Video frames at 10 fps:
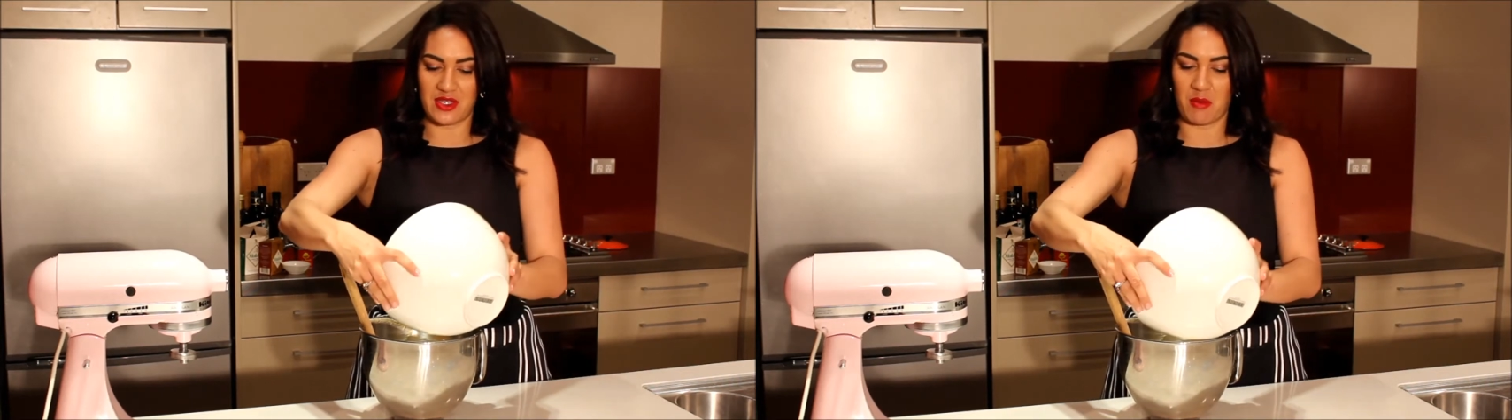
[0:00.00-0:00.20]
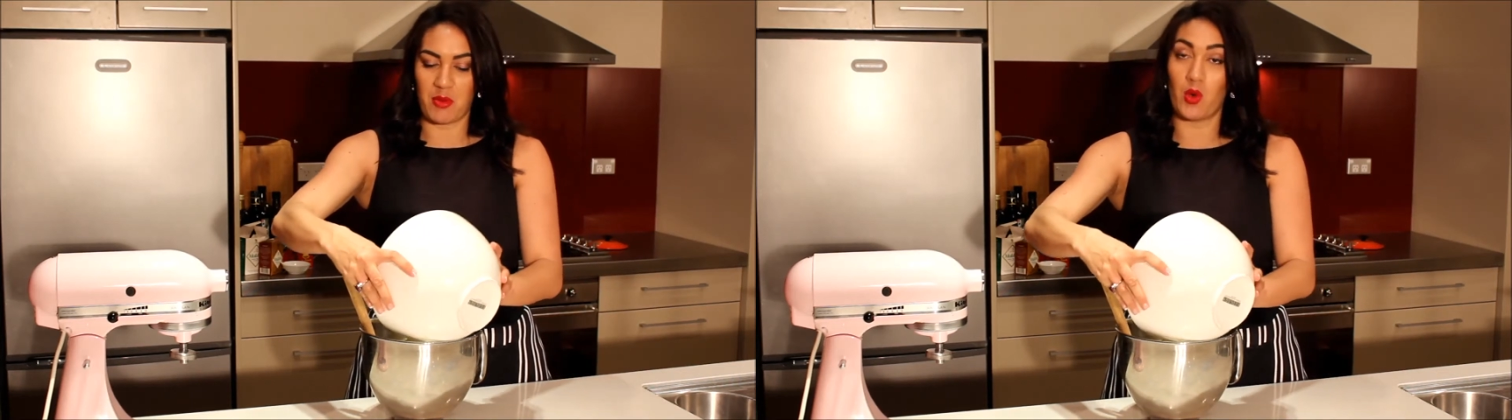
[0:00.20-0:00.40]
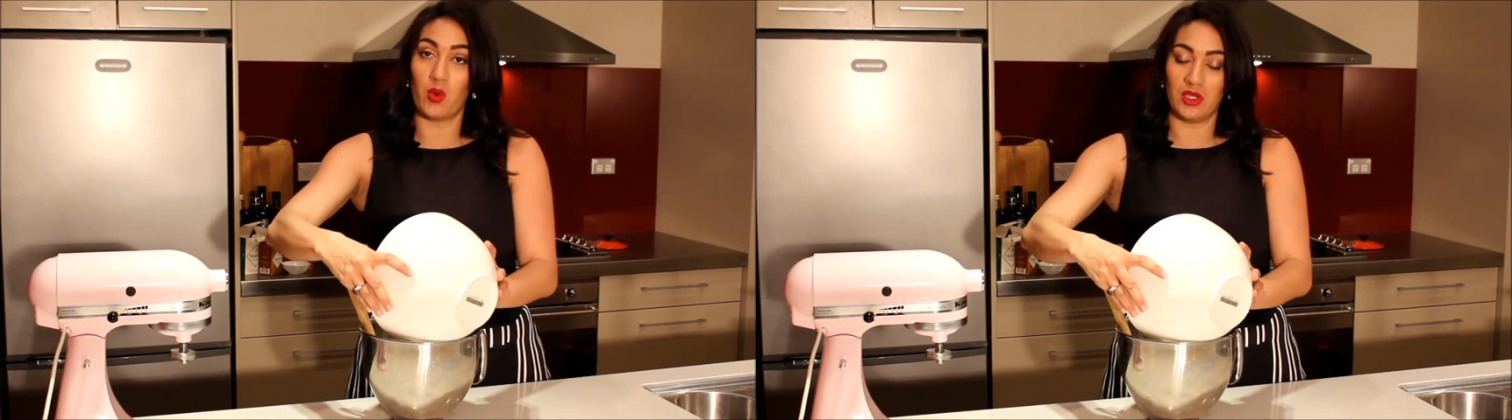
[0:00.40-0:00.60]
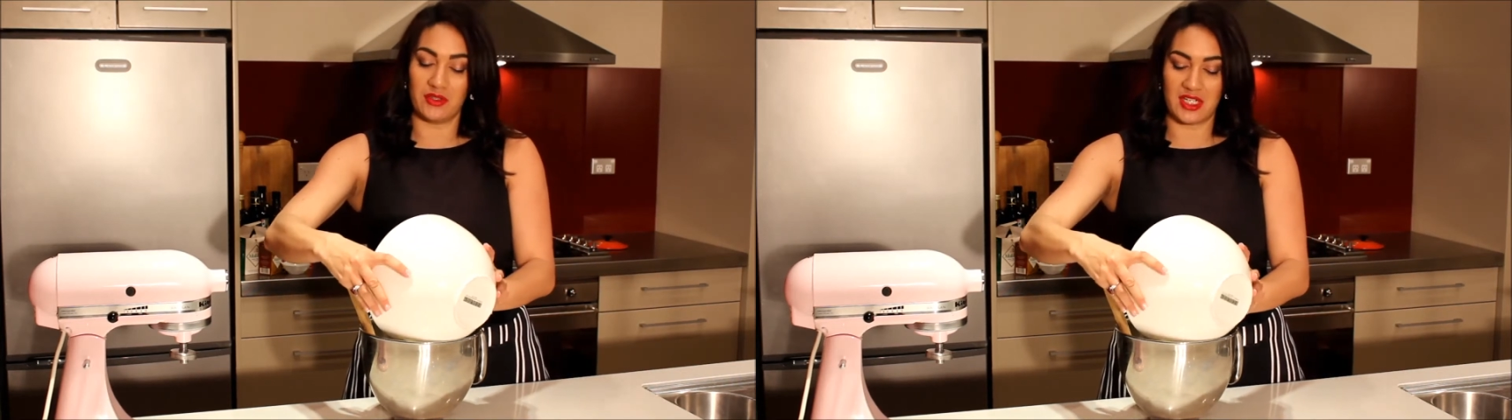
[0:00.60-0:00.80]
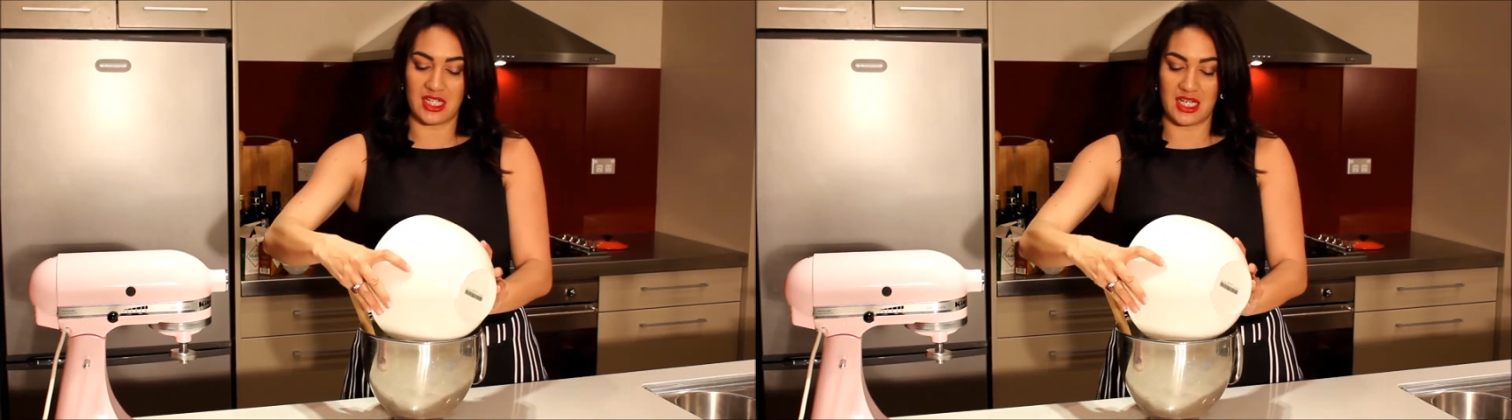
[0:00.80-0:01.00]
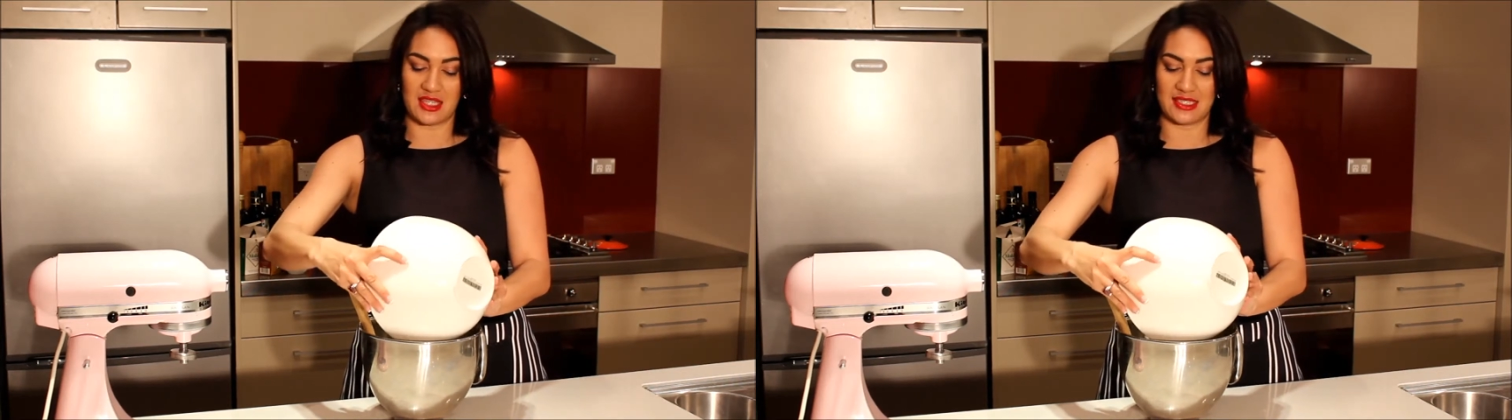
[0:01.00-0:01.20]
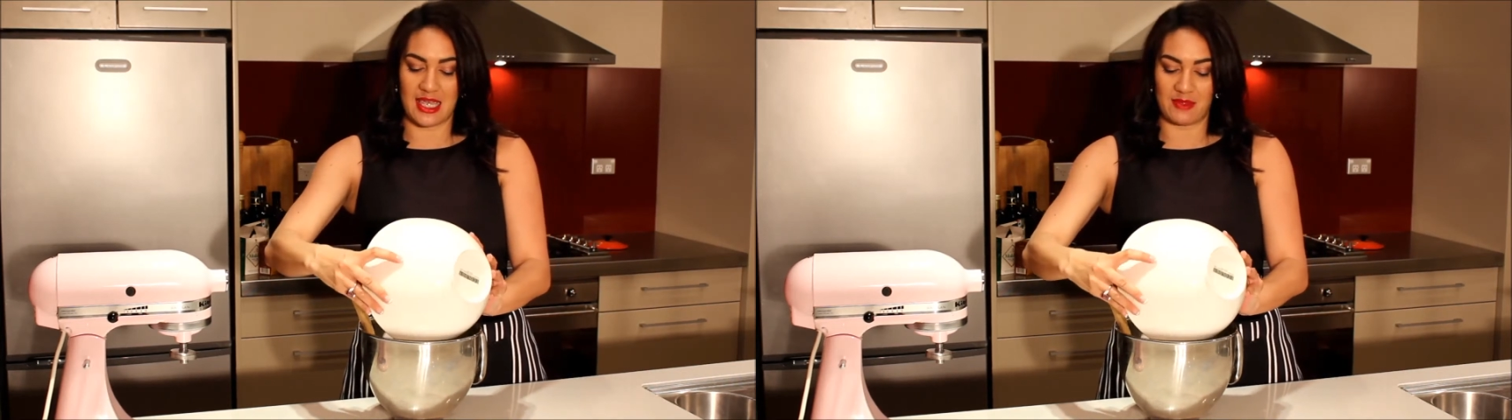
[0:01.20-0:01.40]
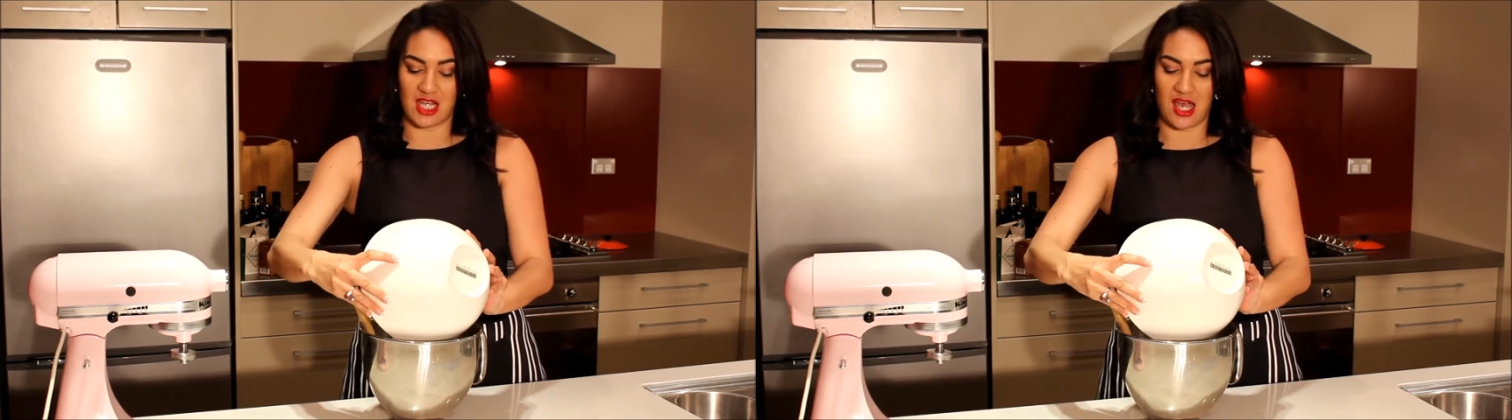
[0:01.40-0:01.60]
You can put all of it in at the
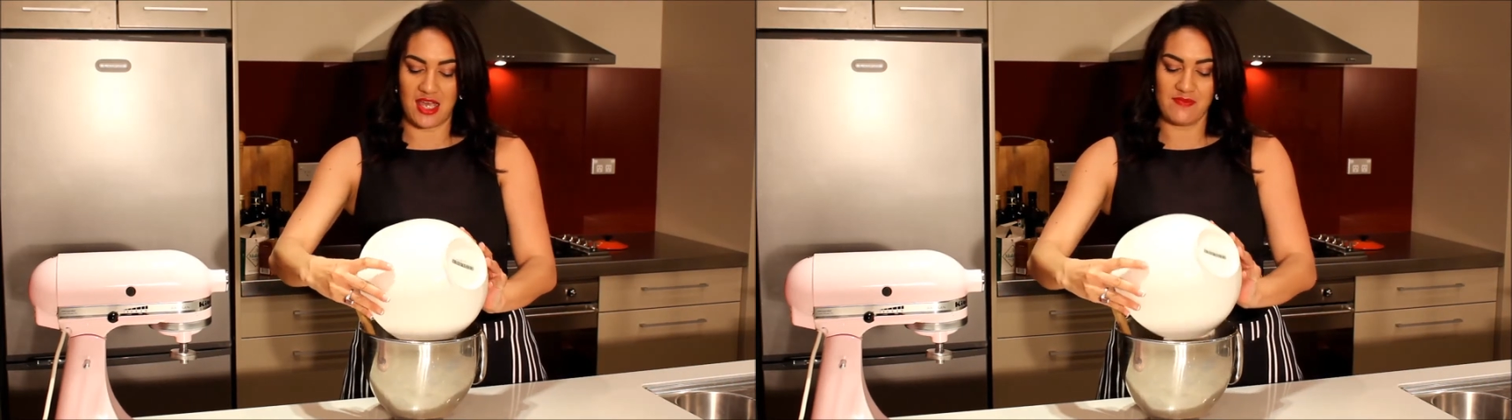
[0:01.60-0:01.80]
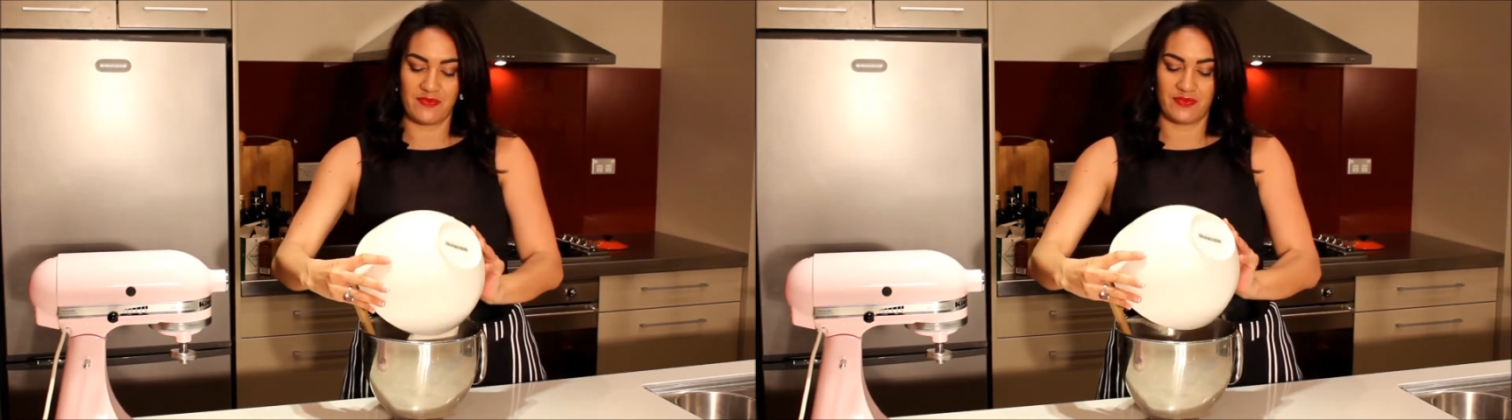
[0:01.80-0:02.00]
same time